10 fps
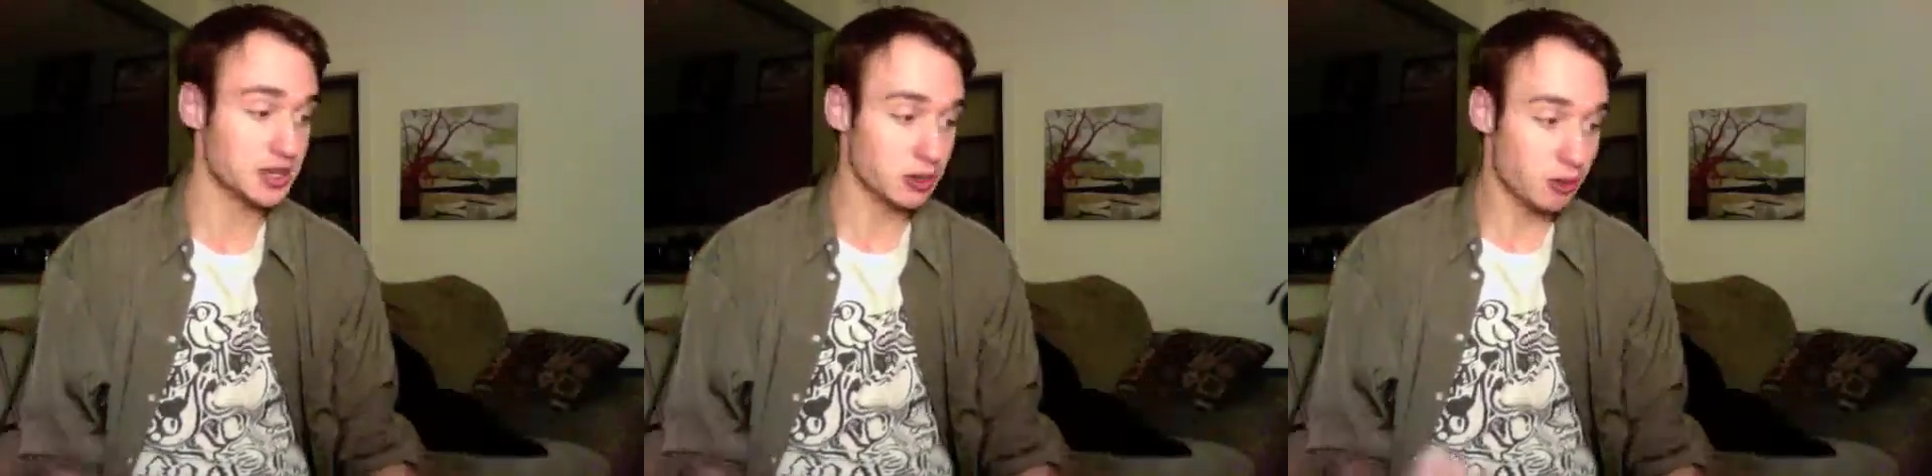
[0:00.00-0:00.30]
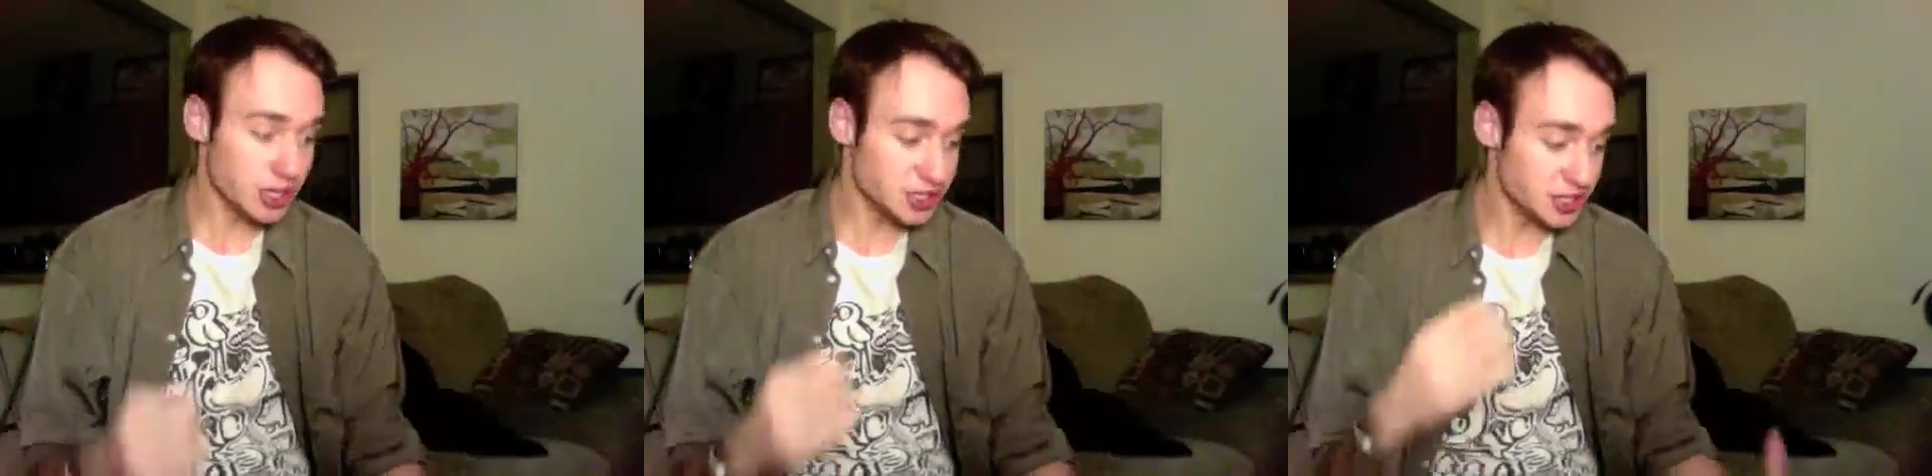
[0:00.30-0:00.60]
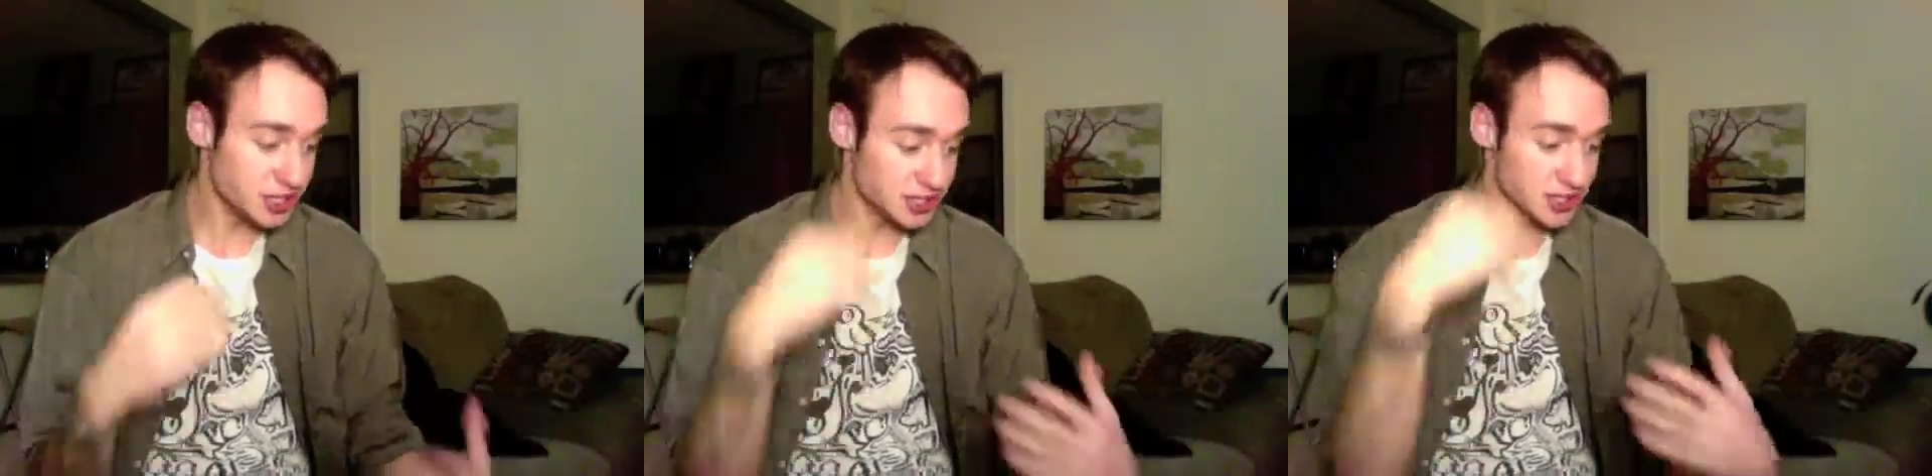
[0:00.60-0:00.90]

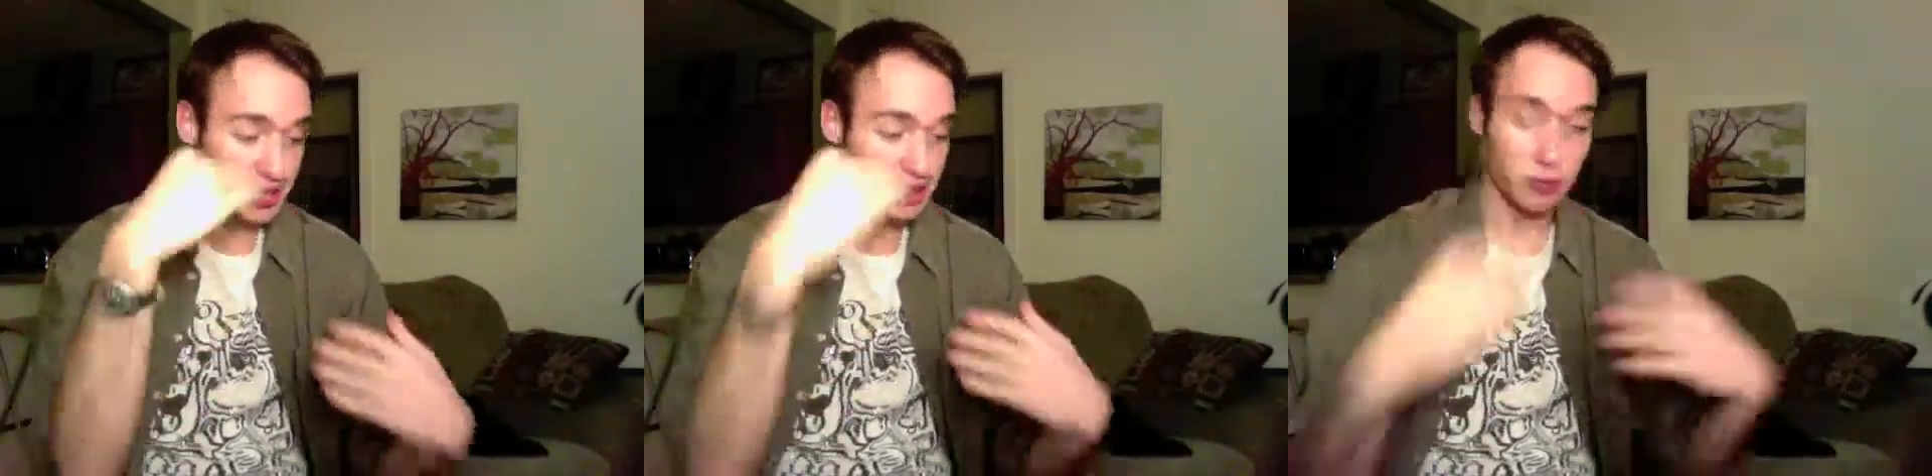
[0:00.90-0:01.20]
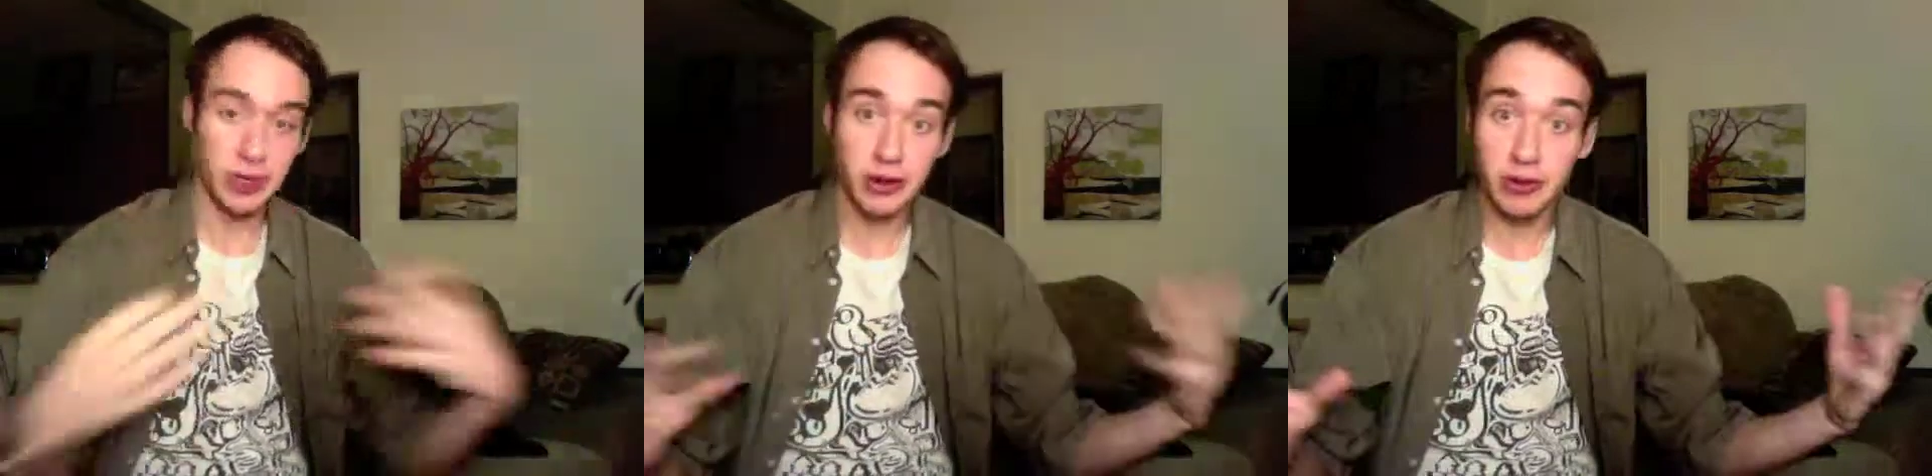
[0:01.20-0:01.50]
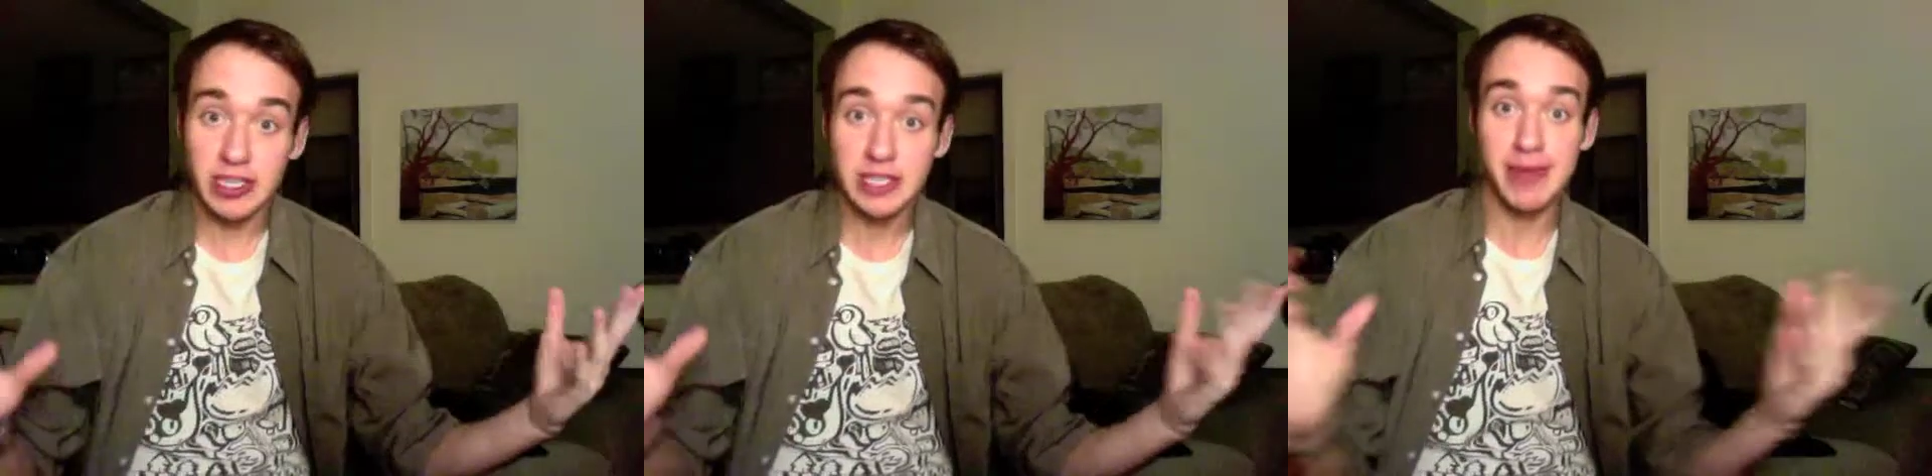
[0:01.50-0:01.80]
Questions that we don't
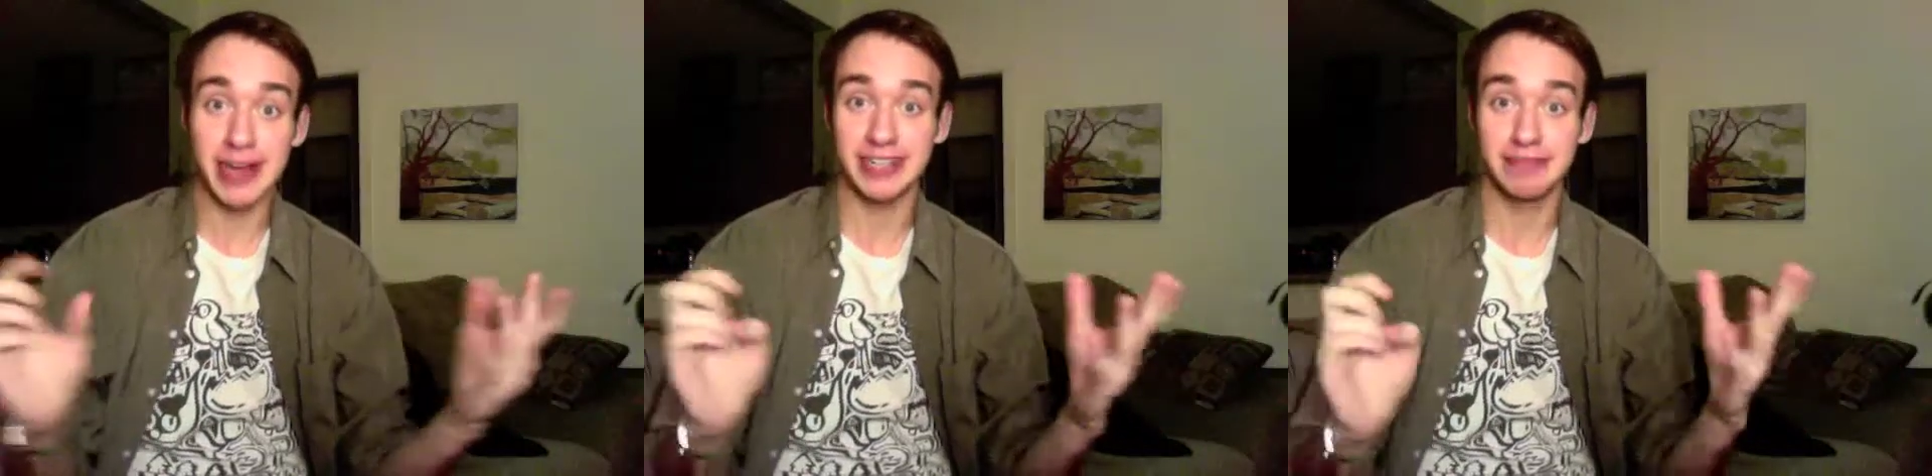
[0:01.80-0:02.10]
expect